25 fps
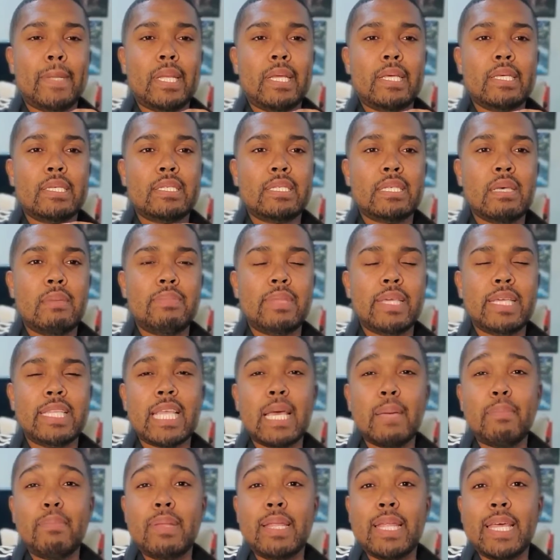something
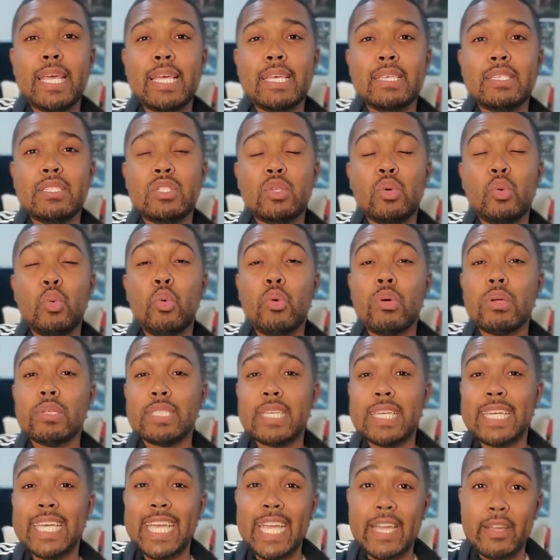that plays towards a
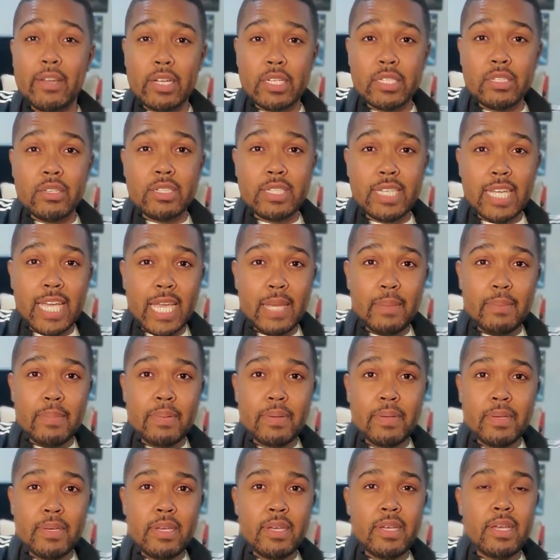character type.
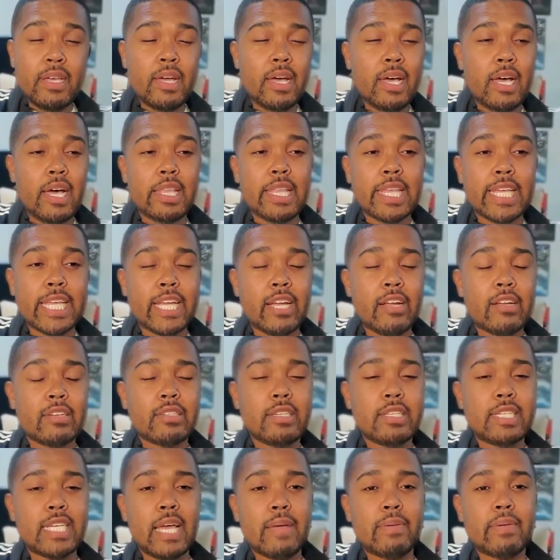The character
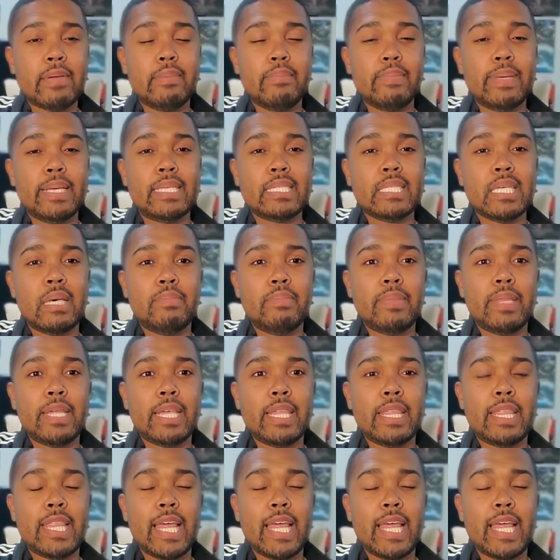type could be something